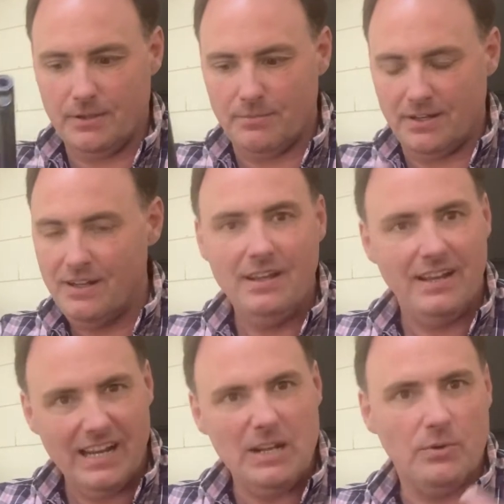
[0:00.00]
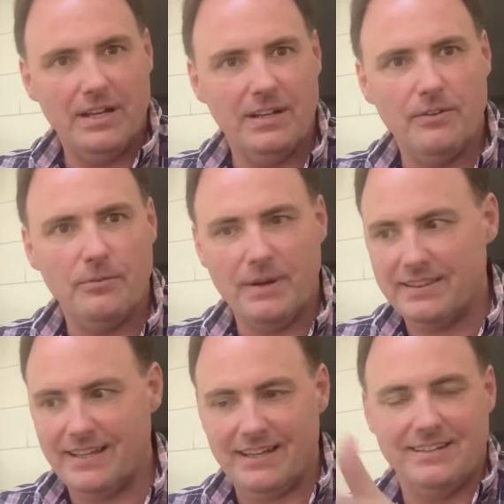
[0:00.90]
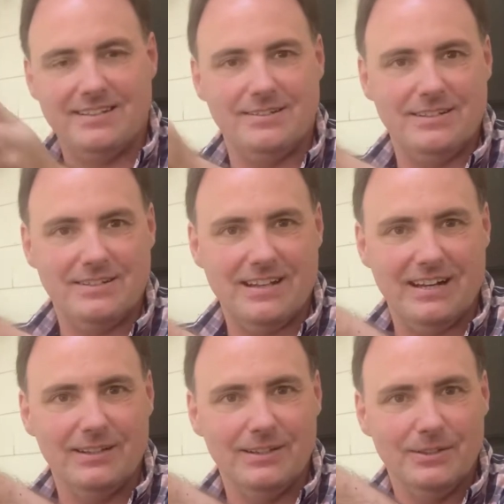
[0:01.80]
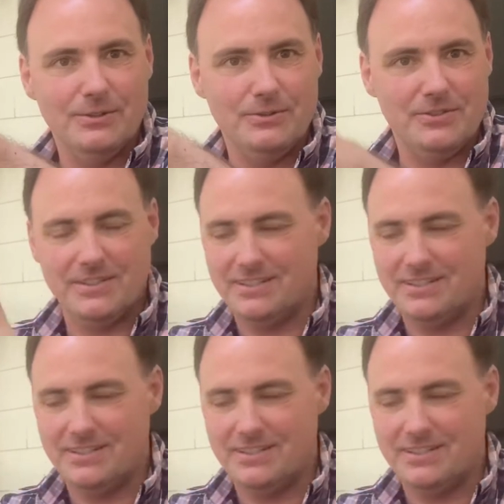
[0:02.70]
But anyway, enough about that. It's kind of loose.